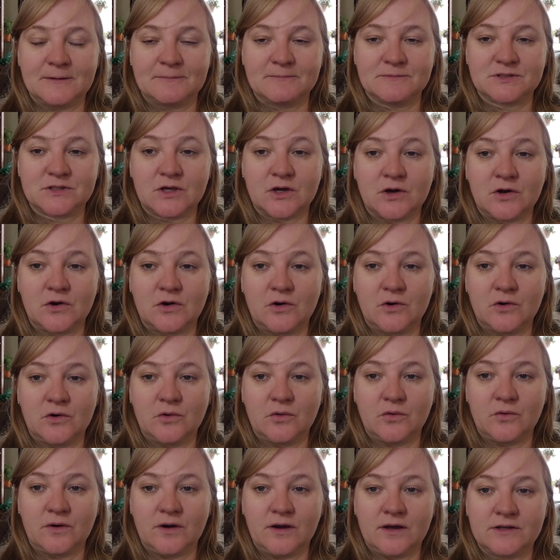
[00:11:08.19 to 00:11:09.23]

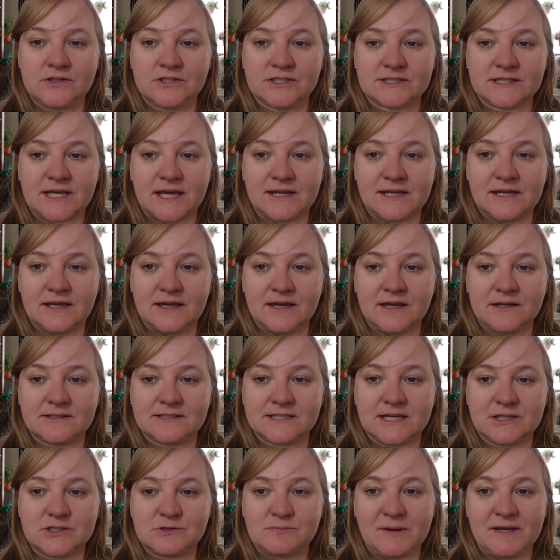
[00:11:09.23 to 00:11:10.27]
So I just kind of
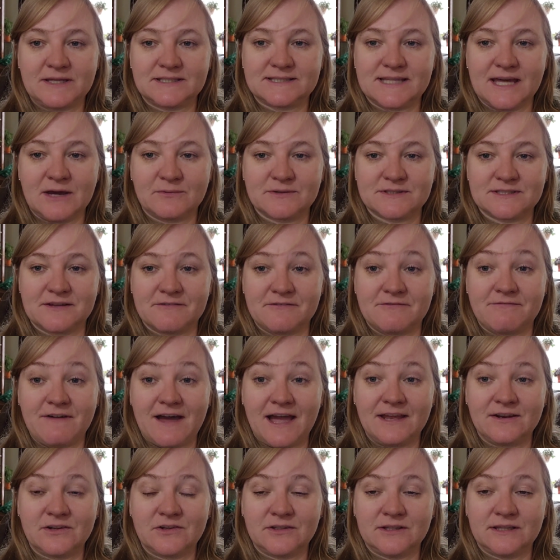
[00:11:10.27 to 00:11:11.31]
touched base. That was the
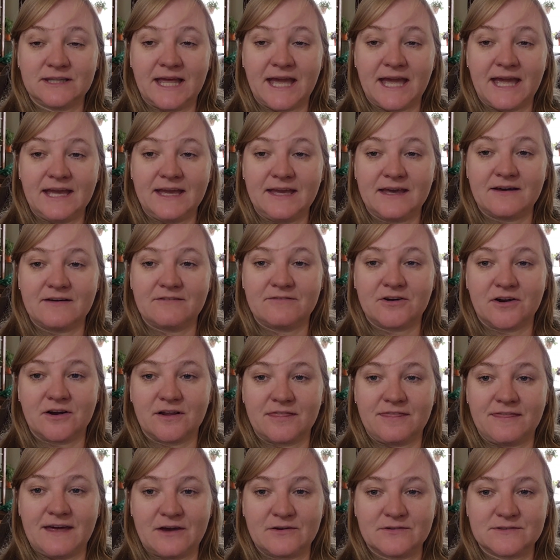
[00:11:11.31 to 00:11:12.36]
final leg of our
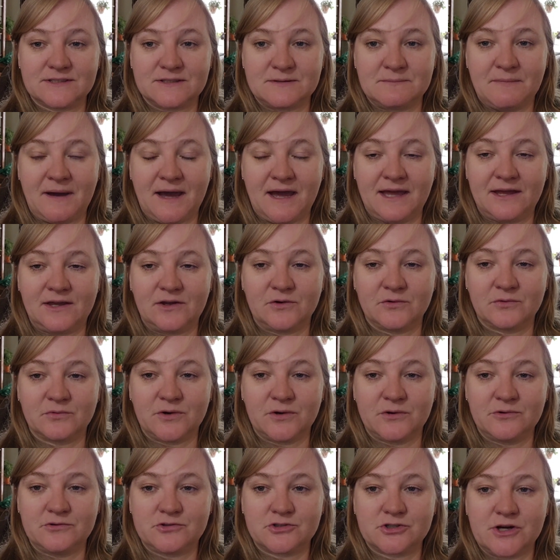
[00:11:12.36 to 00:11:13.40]
1,000-mile
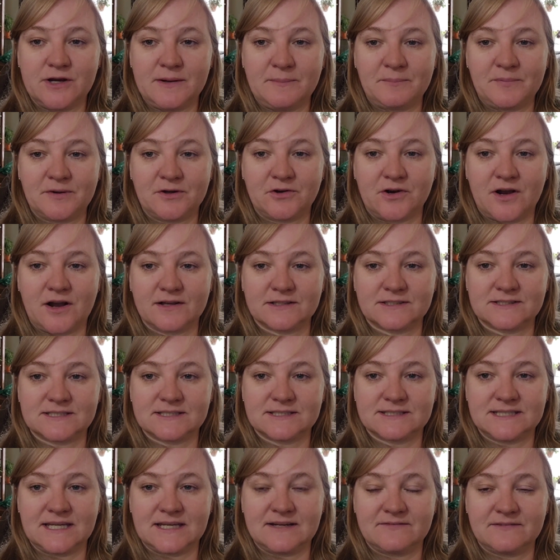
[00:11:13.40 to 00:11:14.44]
road trip across the
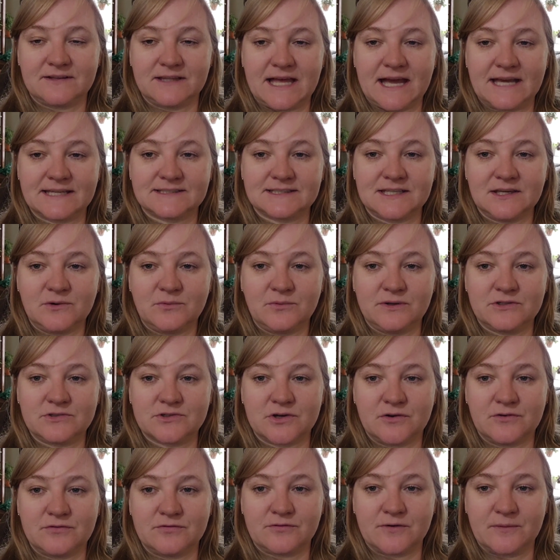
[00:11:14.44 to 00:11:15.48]
state of Alaska. We
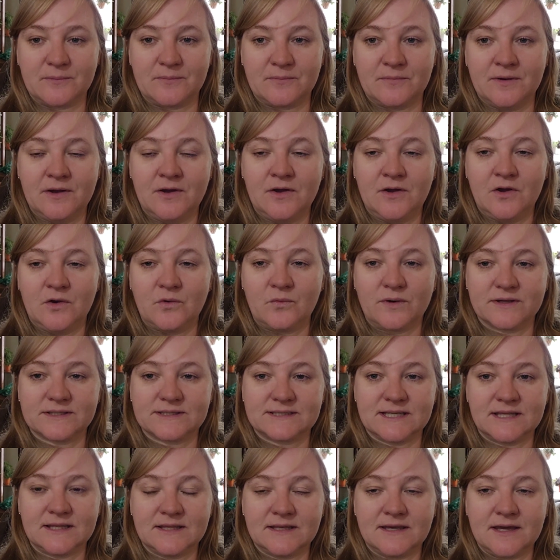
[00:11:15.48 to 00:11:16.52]
drove from
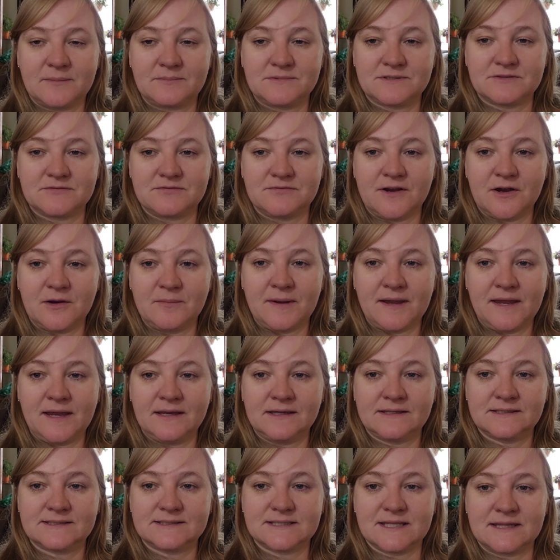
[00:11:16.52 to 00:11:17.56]
Wasilla up to
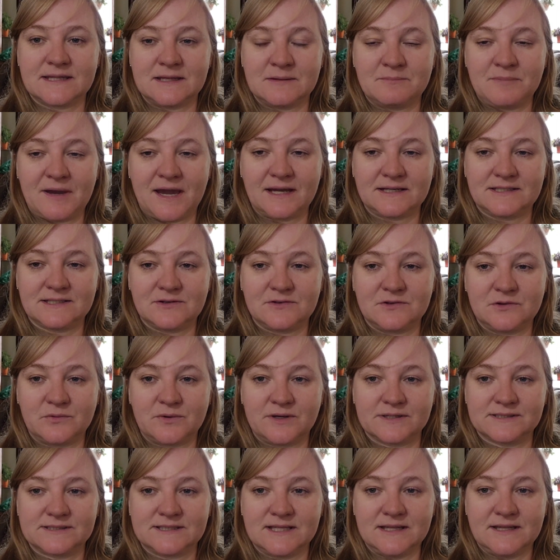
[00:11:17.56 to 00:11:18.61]
Fairbanks and then back down to
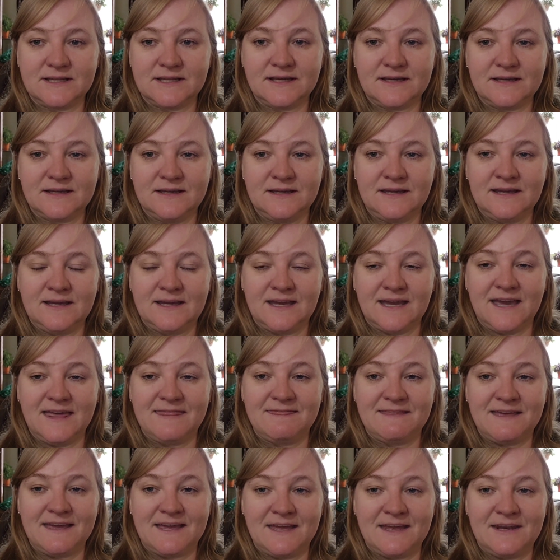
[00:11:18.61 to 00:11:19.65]
Wasilla,
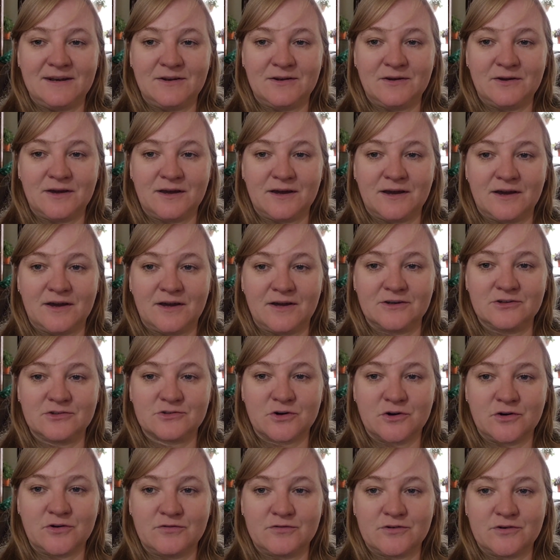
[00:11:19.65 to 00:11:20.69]
and then
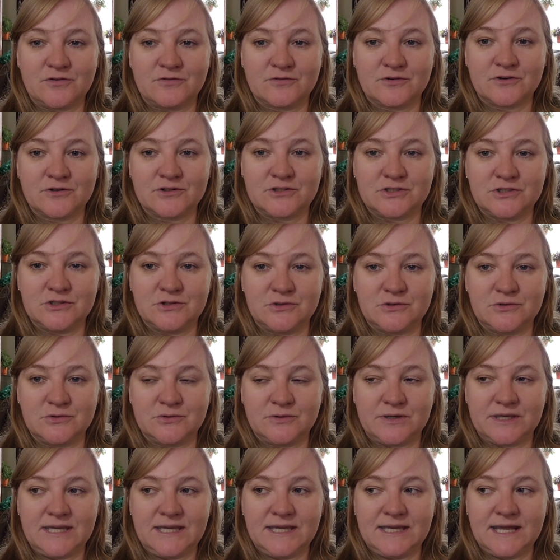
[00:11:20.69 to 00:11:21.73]
drove over to
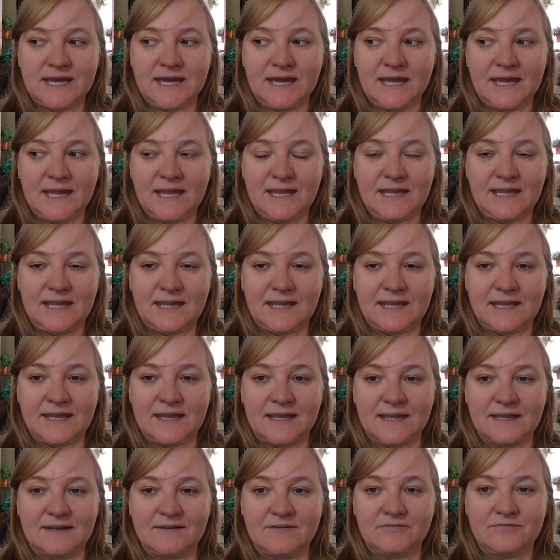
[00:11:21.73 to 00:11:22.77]
Kenai
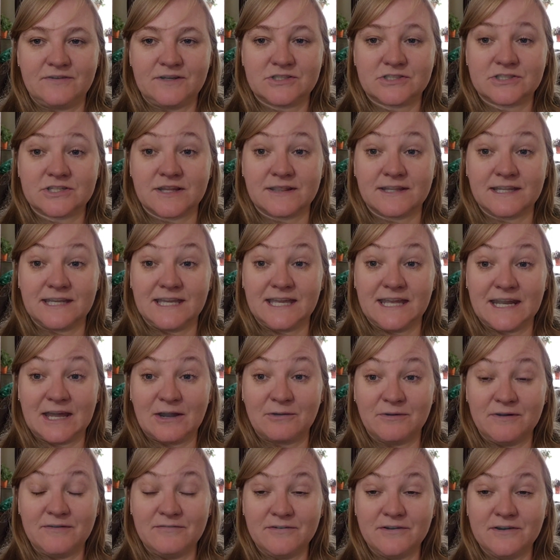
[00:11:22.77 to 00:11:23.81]
and fished on the Kenai
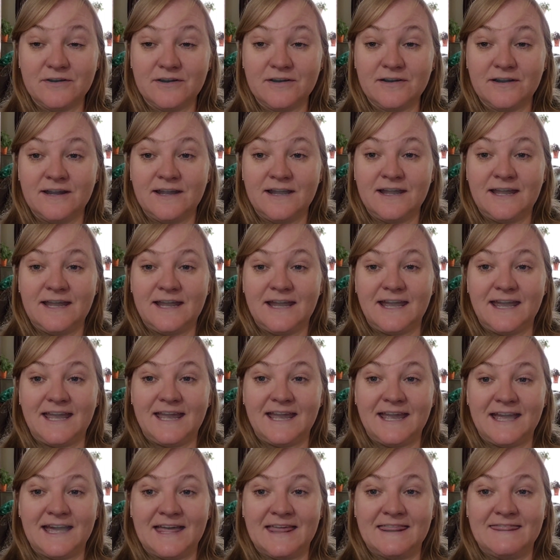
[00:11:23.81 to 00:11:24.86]
River,
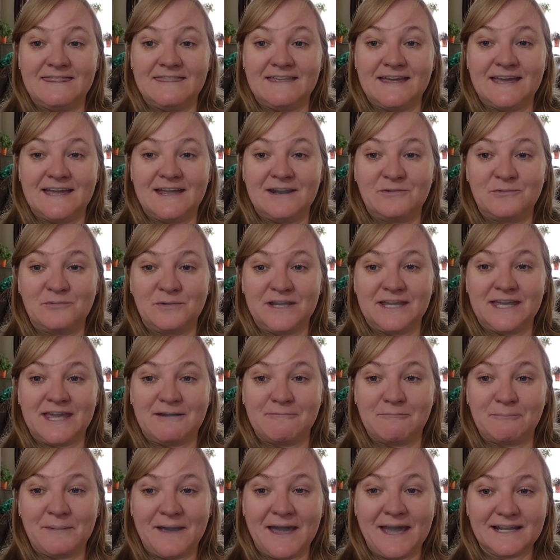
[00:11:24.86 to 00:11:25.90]
and then we
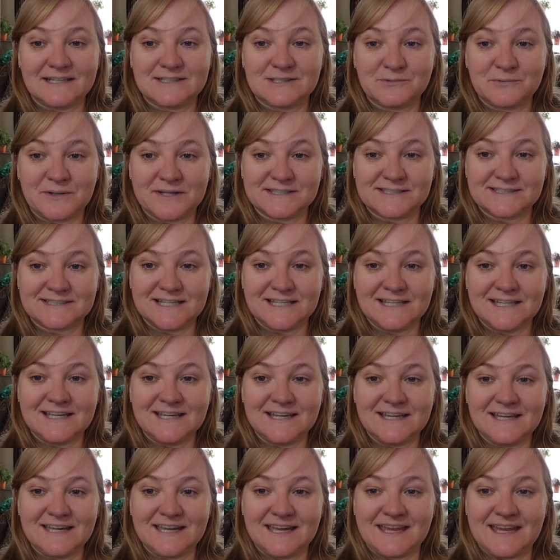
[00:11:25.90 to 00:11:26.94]
came back to
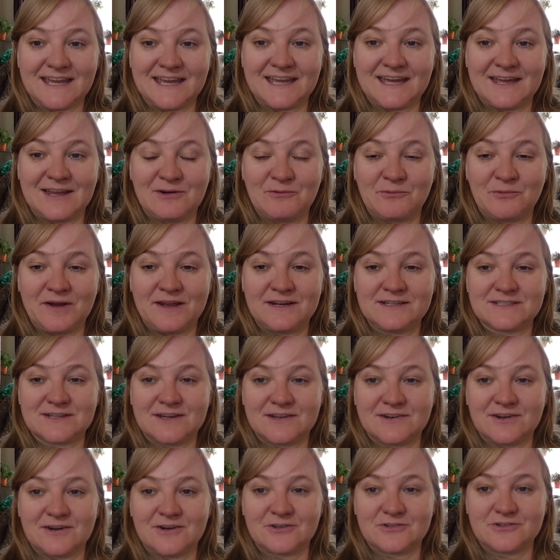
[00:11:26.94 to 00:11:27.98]
Wasilla and went
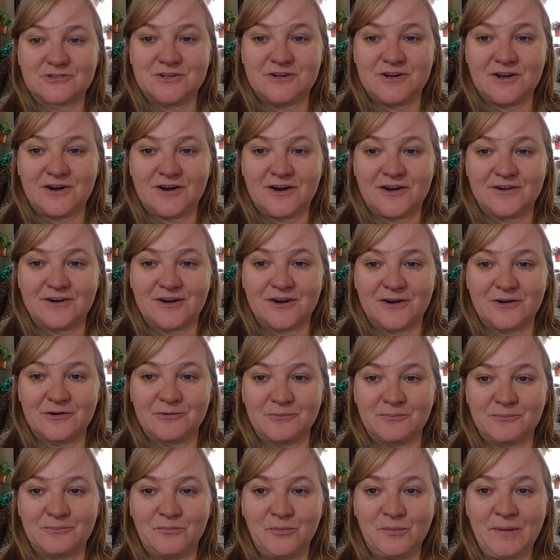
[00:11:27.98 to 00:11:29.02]
on our
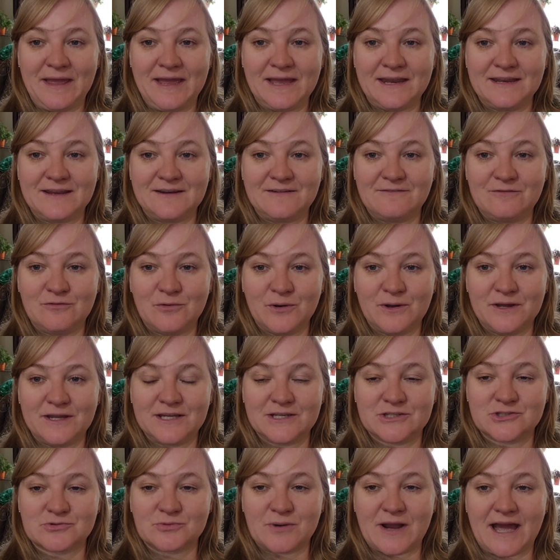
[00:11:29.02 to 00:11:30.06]
maiden
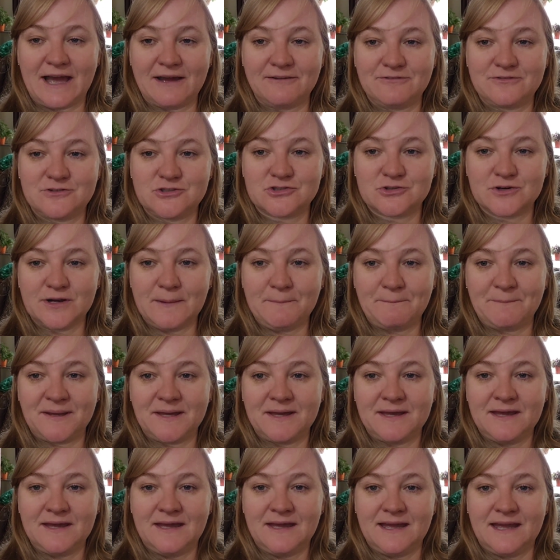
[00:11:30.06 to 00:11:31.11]
voyage raft trip,
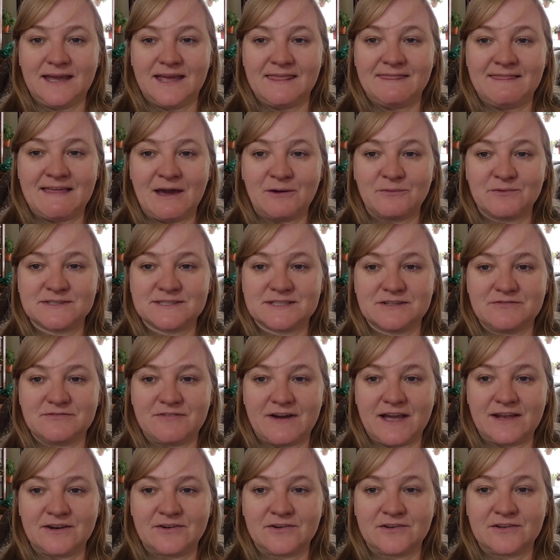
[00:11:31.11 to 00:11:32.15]
and that was the
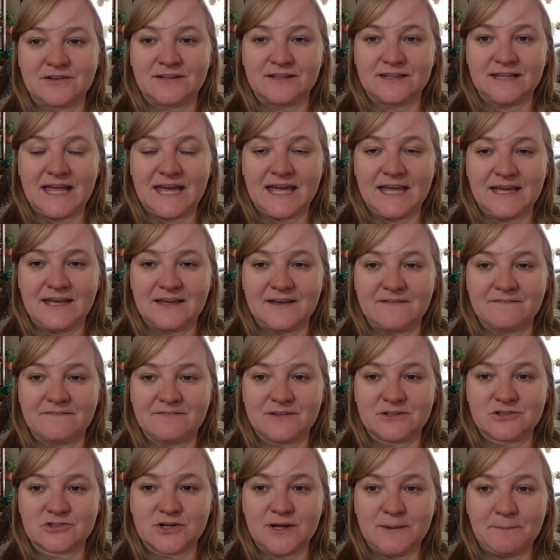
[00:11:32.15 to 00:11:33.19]
final leg of
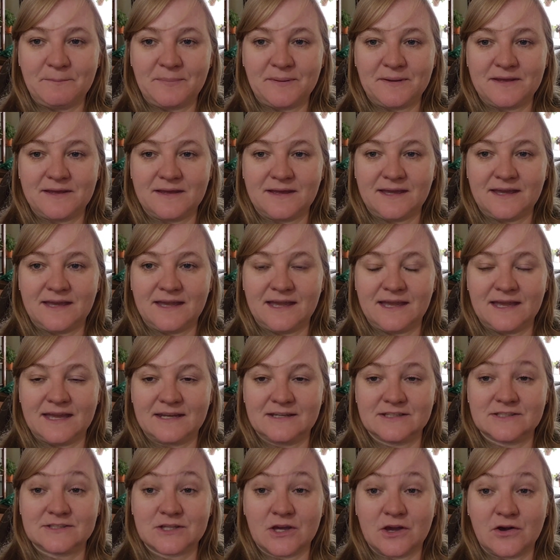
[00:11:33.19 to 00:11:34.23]
the trip.
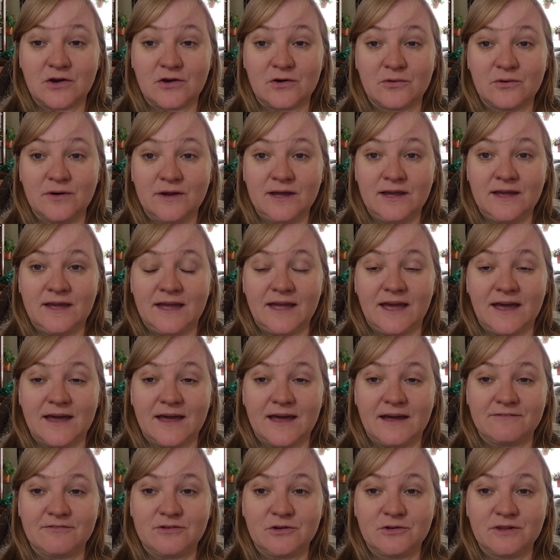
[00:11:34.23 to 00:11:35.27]
And so
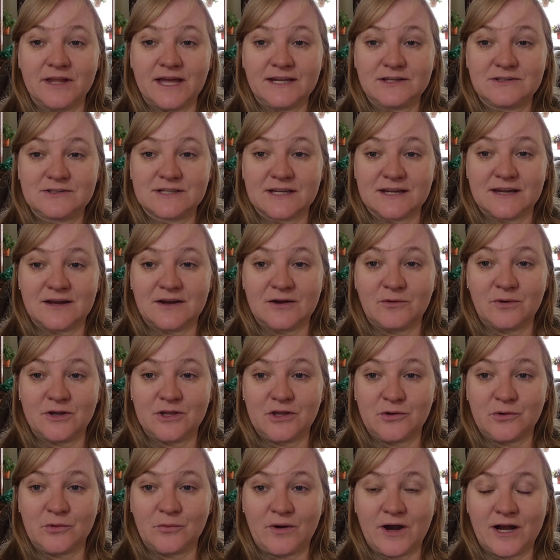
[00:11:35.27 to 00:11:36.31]
if you liked what
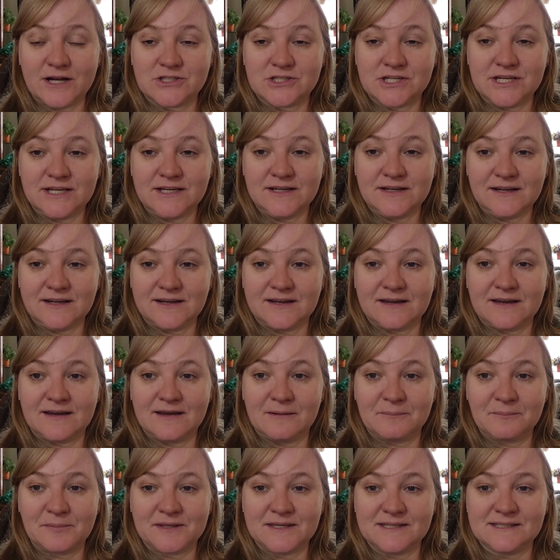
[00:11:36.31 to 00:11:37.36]
you're watching,
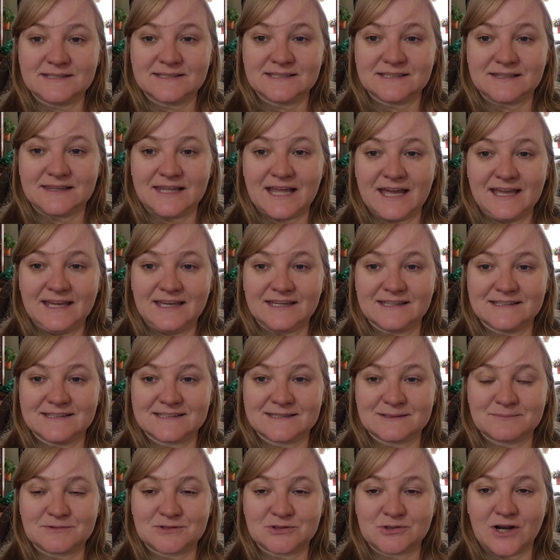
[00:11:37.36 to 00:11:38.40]
please like and
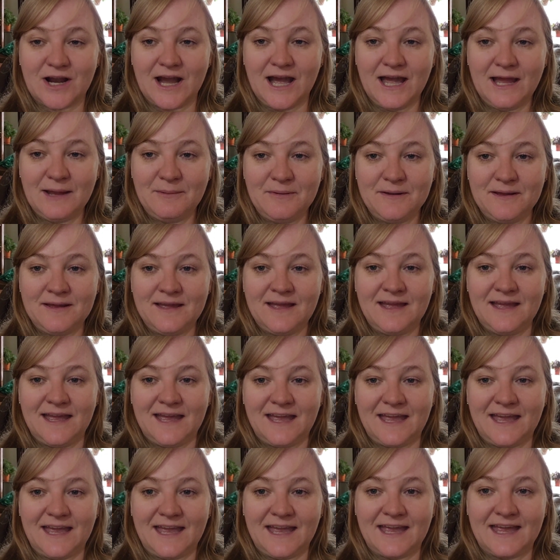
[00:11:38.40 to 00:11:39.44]
subscribe,
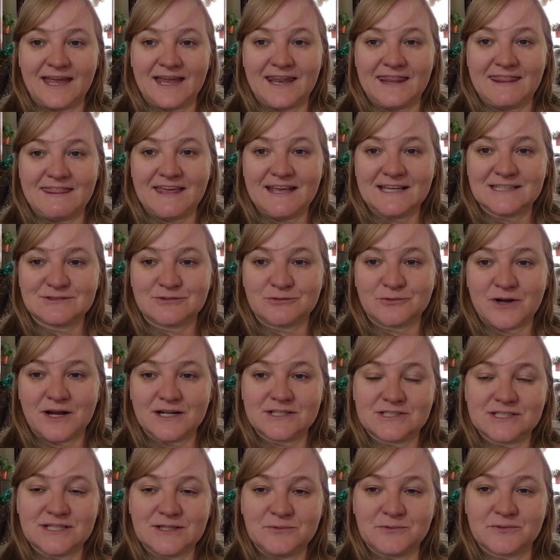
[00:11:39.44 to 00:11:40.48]
and thanks for
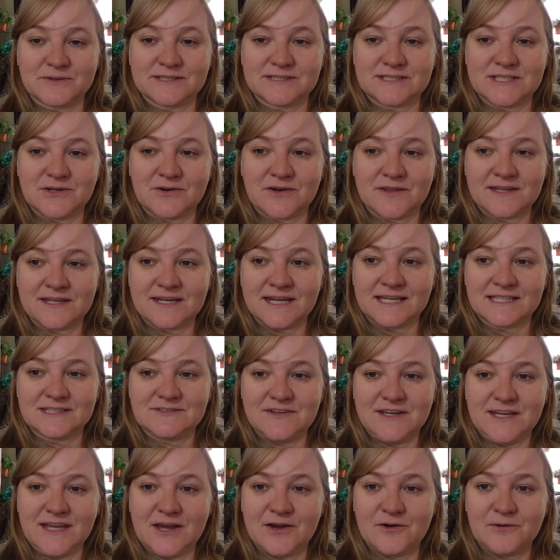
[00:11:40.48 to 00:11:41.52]
watching. We'll see you on the next
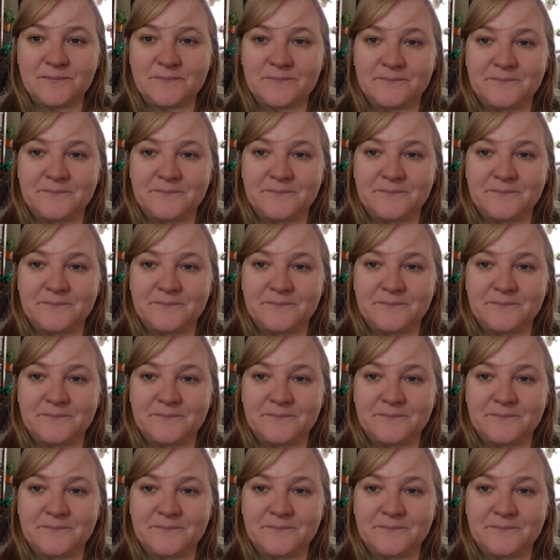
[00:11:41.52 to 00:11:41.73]
video.